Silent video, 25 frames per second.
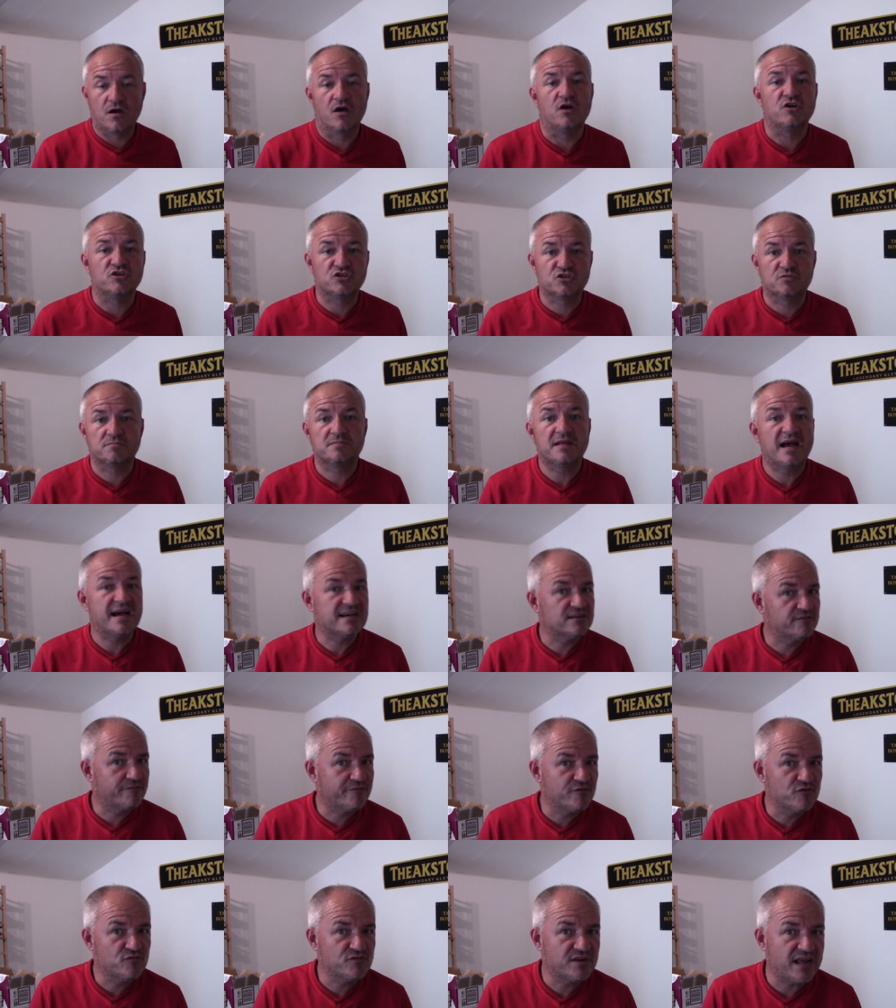some nice
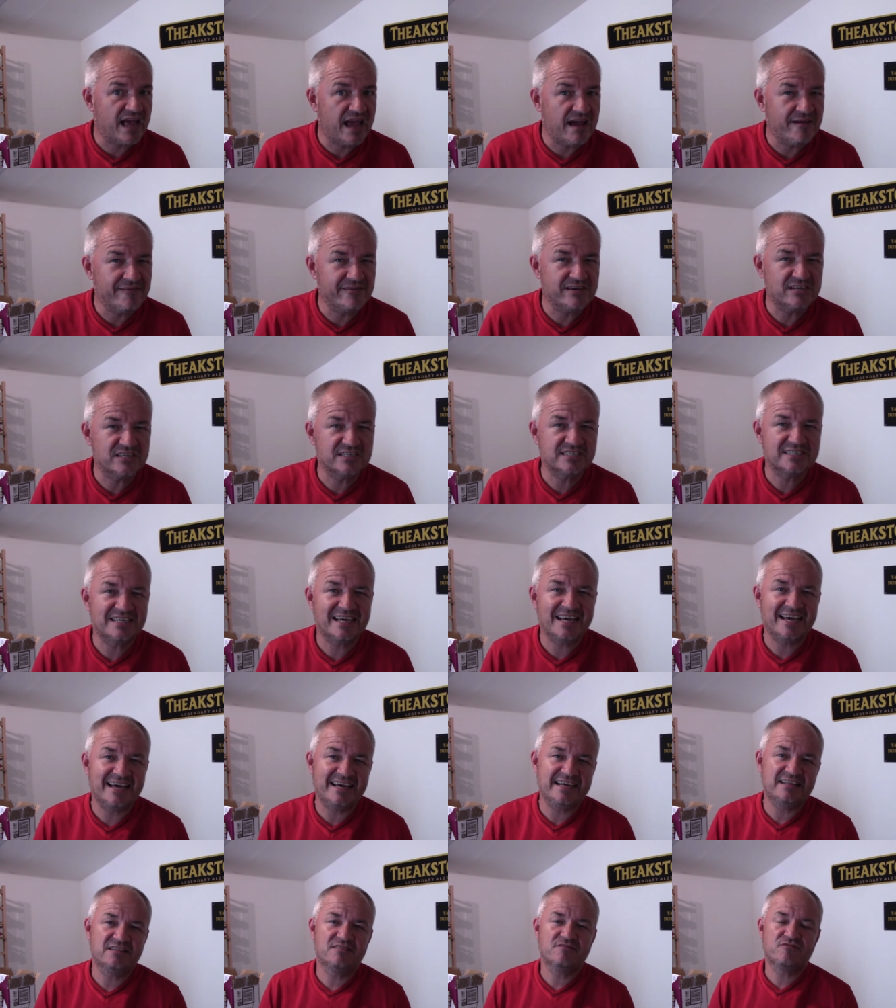food areas
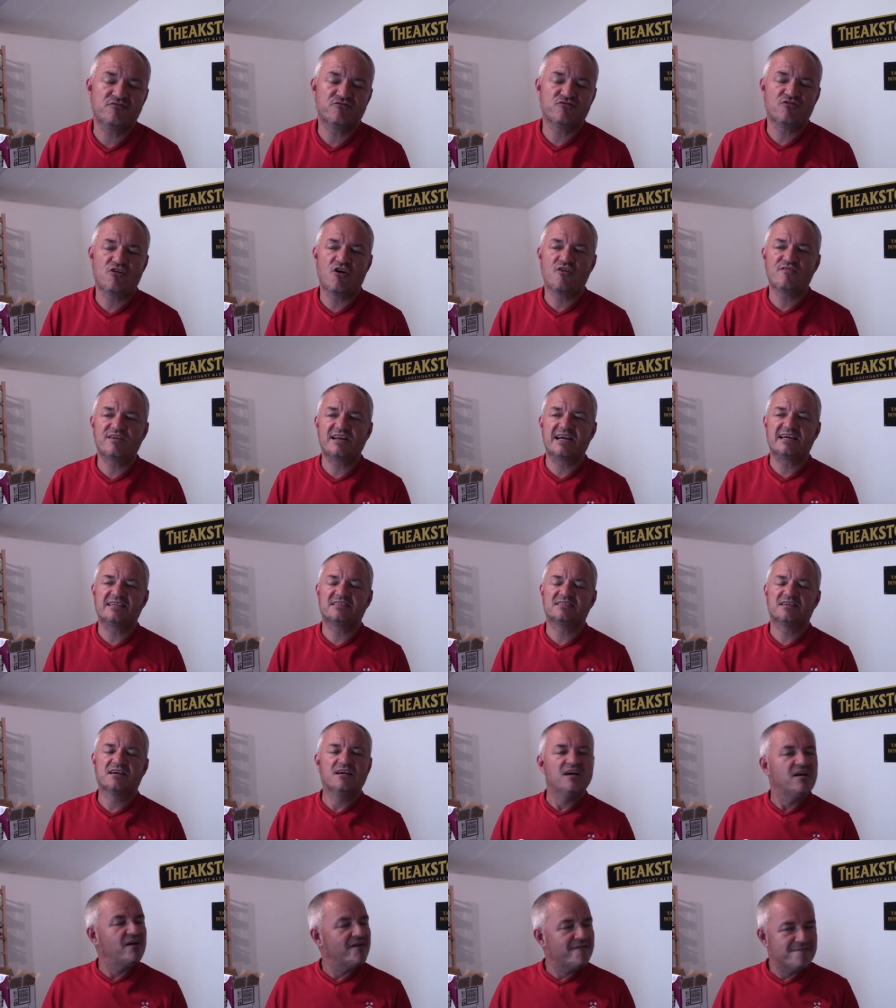in Ferrari Land,
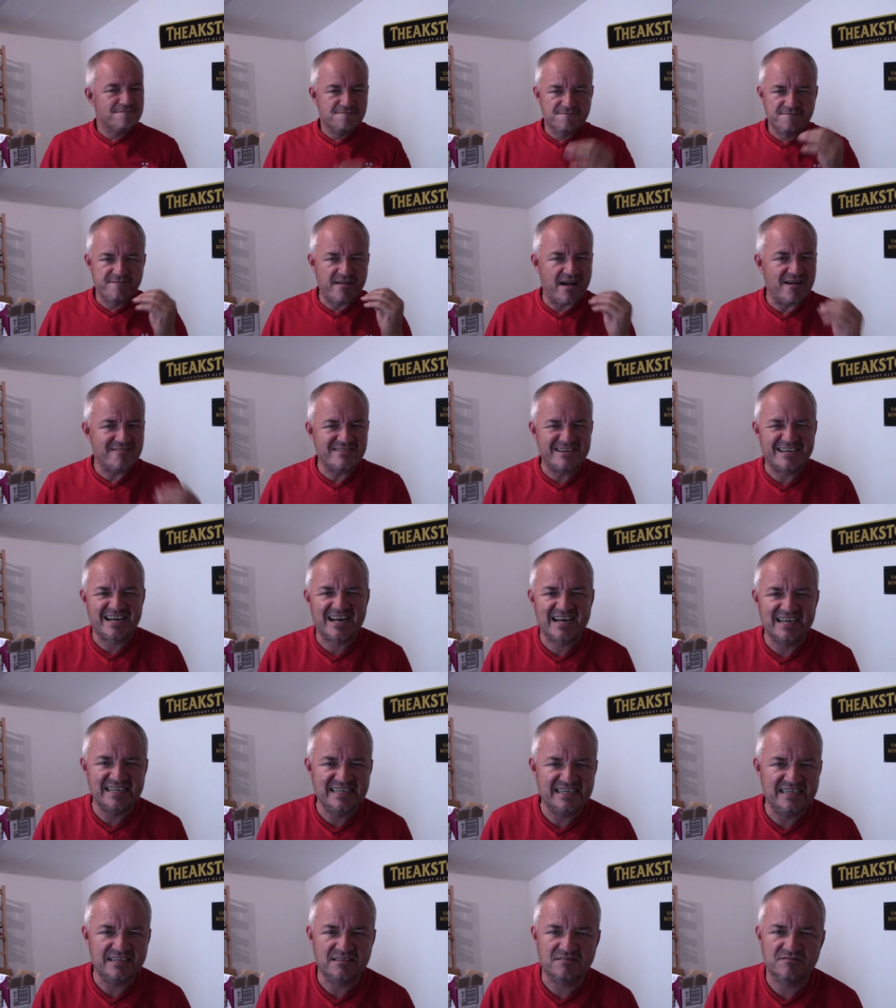very
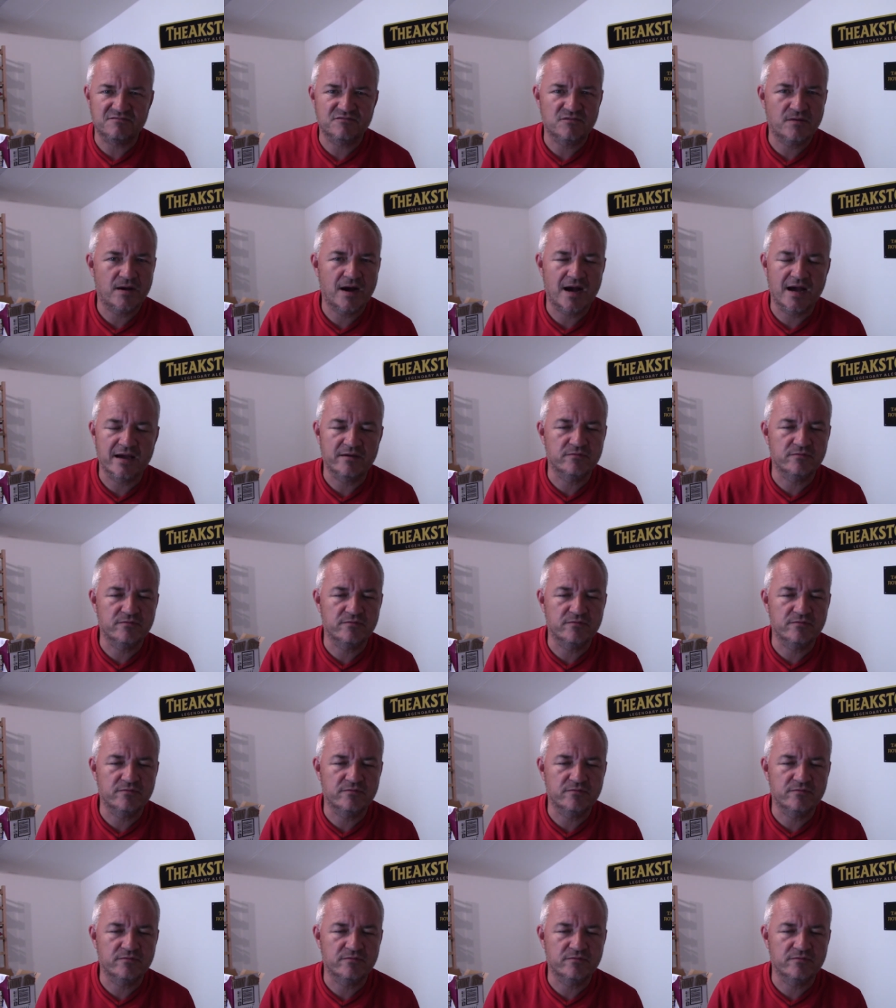clean throughout.